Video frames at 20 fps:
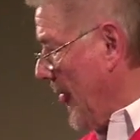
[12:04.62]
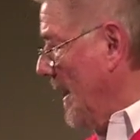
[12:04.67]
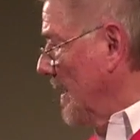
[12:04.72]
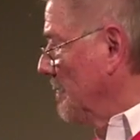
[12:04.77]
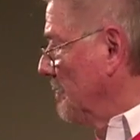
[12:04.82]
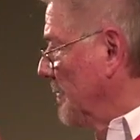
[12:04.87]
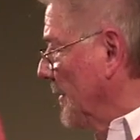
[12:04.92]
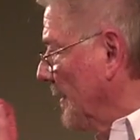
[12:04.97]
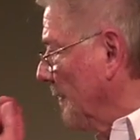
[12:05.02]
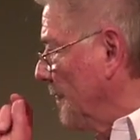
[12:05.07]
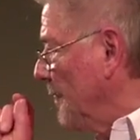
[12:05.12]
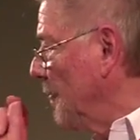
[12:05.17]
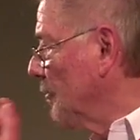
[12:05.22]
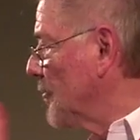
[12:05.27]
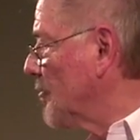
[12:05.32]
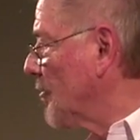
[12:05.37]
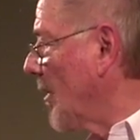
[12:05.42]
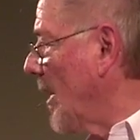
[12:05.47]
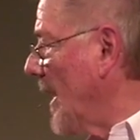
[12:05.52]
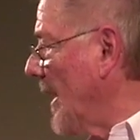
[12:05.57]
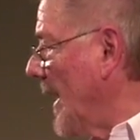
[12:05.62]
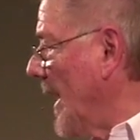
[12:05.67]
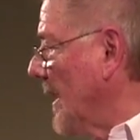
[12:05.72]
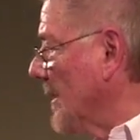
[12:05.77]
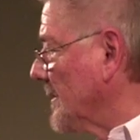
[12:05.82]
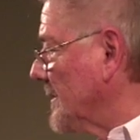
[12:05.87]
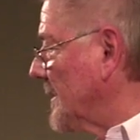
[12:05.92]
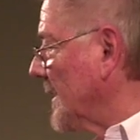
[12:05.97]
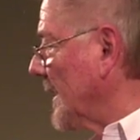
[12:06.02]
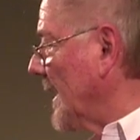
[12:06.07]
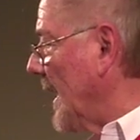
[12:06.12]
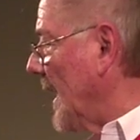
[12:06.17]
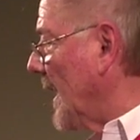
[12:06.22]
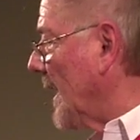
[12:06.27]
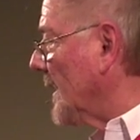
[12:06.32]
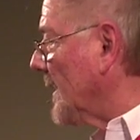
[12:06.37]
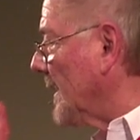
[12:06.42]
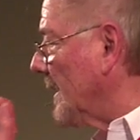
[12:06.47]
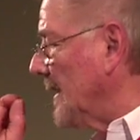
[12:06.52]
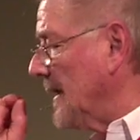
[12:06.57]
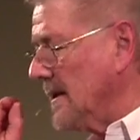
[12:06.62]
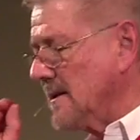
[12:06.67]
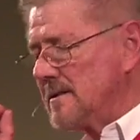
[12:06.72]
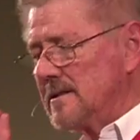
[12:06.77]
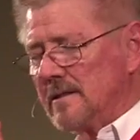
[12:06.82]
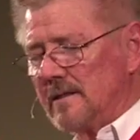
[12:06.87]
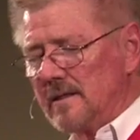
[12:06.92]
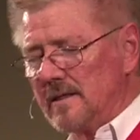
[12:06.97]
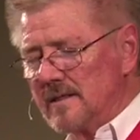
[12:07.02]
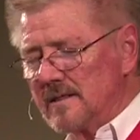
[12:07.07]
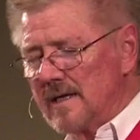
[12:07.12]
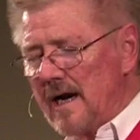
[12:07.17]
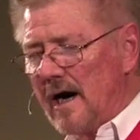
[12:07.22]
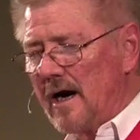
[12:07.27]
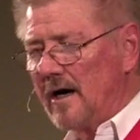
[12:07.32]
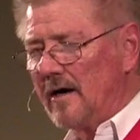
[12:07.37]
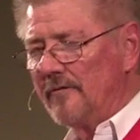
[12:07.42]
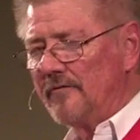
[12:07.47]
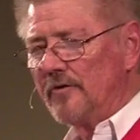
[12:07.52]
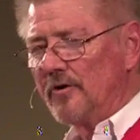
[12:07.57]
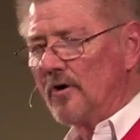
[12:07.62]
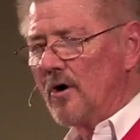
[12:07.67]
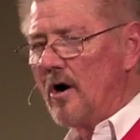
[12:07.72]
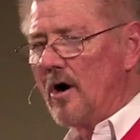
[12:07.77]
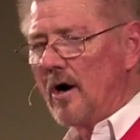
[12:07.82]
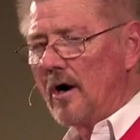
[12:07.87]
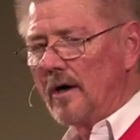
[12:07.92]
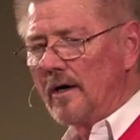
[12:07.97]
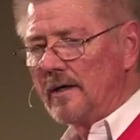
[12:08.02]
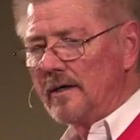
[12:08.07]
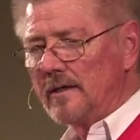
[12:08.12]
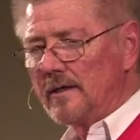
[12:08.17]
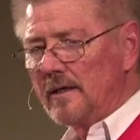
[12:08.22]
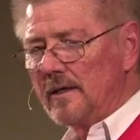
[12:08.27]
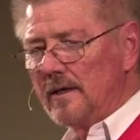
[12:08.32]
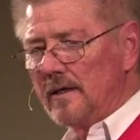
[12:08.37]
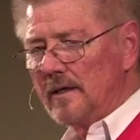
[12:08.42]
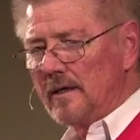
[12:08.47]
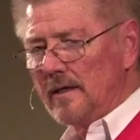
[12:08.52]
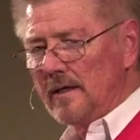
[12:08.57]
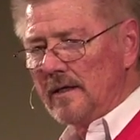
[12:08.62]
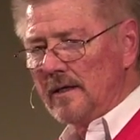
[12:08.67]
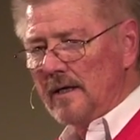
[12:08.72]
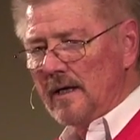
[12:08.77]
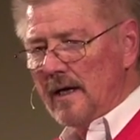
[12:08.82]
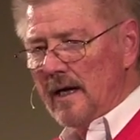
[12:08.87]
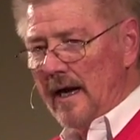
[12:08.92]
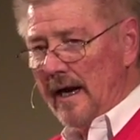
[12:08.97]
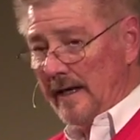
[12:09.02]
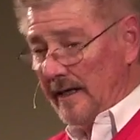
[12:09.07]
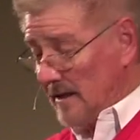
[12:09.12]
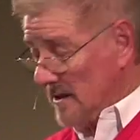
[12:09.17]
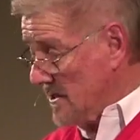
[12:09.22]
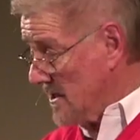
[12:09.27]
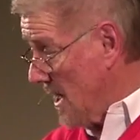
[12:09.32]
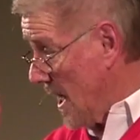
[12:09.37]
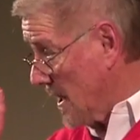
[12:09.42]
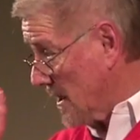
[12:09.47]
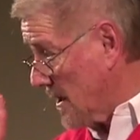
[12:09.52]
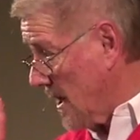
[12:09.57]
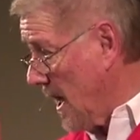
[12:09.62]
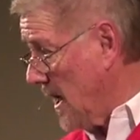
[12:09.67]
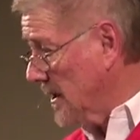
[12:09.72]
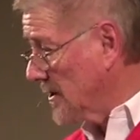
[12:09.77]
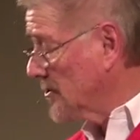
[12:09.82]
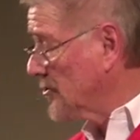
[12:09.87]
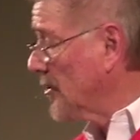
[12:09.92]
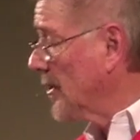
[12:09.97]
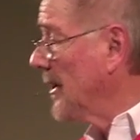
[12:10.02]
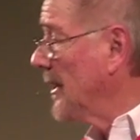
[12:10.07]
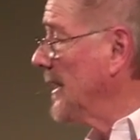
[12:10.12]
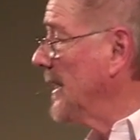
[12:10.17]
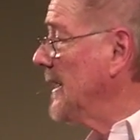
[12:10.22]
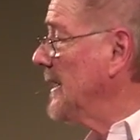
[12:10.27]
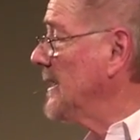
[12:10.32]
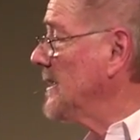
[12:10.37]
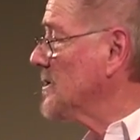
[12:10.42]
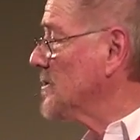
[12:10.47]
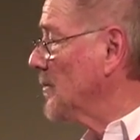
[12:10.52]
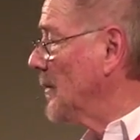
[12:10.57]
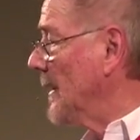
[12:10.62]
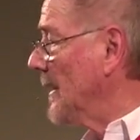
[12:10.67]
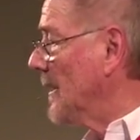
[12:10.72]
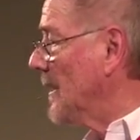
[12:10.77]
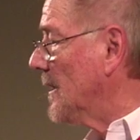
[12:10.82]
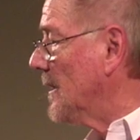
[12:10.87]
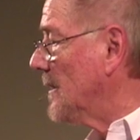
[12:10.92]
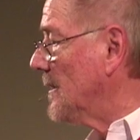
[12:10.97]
But if you cry out to God and it's a desire of your heart and it's not contrary to his will,